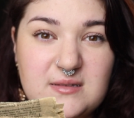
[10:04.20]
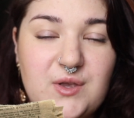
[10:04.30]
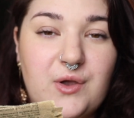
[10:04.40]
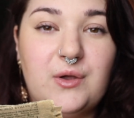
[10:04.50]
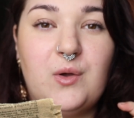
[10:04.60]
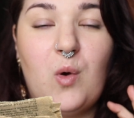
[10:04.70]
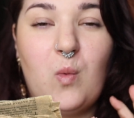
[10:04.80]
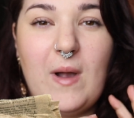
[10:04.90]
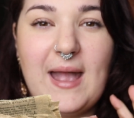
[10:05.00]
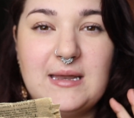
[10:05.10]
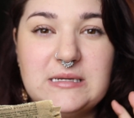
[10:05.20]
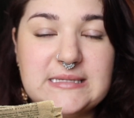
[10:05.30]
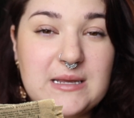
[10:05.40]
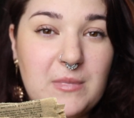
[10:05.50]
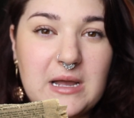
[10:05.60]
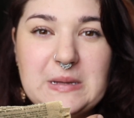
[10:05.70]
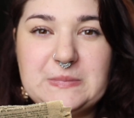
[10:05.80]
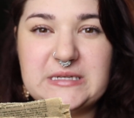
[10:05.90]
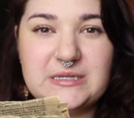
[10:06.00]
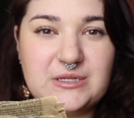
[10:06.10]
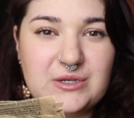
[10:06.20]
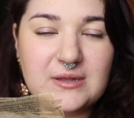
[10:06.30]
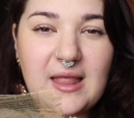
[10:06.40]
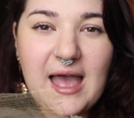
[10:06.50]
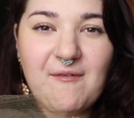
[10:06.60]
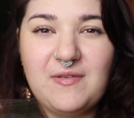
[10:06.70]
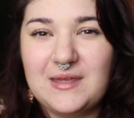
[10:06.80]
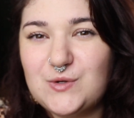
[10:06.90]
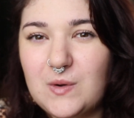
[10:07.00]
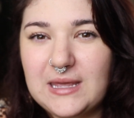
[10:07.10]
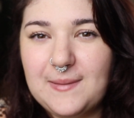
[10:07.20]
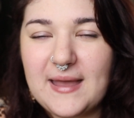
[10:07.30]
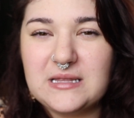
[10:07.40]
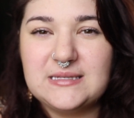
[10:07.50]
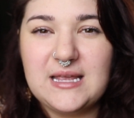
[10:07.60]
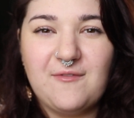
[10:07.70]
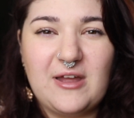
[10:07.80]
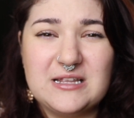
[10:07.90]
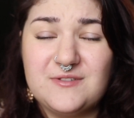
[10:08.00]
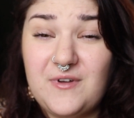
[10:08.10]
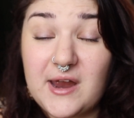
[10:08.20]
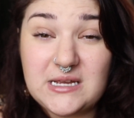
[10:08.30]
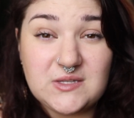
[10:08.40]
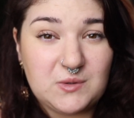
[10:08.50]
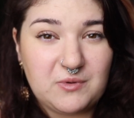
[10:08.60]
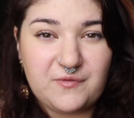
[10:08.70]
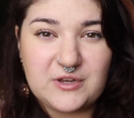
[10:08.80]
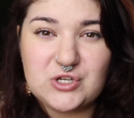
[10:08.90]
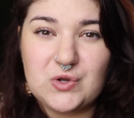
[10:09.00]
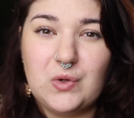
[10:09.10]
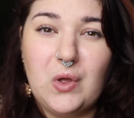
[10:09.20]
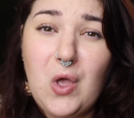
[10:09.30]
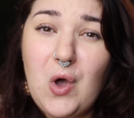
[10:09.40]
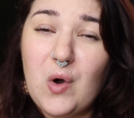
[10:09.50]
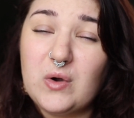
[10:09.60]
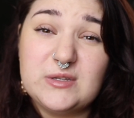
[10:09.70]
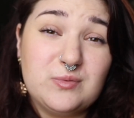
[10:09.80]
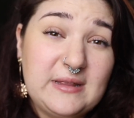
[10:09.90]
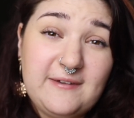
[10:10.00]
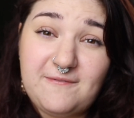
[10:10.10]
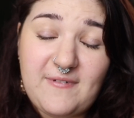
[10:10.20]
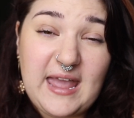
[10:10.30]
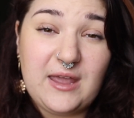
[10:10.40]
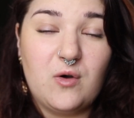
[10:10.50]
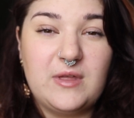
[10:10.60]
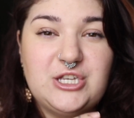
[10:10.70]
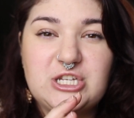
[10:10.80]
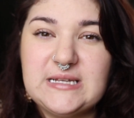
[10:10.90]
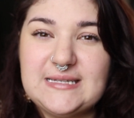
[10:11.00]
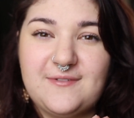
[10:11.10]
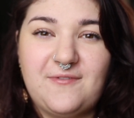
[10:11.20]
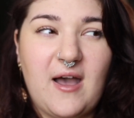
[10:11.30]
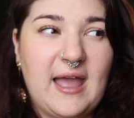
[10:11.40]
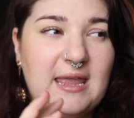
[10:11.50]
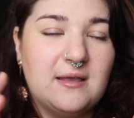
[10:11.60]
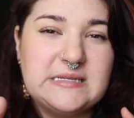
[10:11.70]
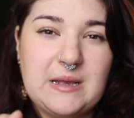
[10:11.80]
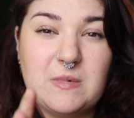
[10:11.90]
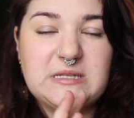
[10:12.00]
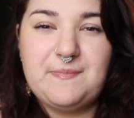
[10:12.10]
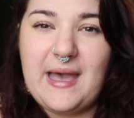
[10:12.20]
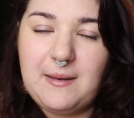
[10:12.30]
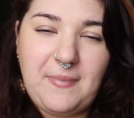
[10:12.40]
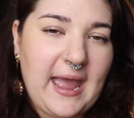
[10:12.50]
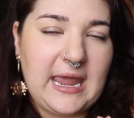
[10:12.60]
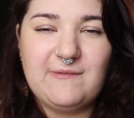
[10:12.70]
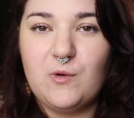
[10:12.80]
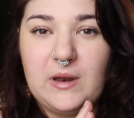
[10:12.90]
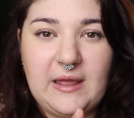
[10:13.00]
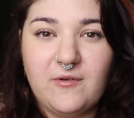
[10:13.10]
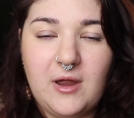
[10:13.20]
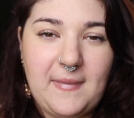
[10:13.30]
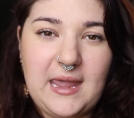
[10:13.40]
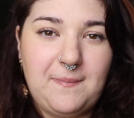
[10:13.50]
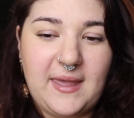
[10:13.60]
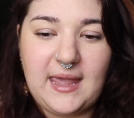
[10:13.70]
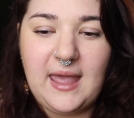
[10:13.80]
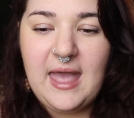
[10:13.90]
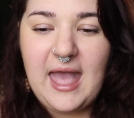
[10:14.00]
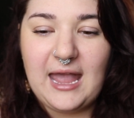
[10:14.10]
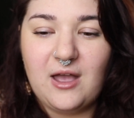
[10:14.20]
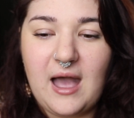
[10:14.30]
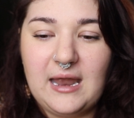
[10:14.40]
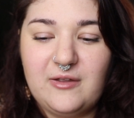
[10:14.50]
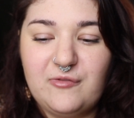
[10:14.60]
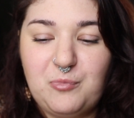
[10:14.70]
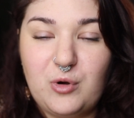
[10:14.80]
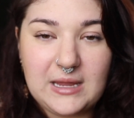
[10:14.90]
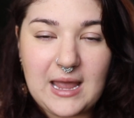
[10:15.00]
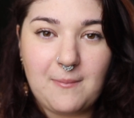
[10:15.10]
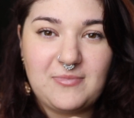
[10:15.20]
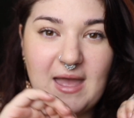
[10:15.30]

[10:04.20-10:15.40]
So when someone comes into your life and they're talking about stuff and it's very superficial, or it's really fake, or they're justifying someone's bad behavior, whatever it may be, and kind of putting up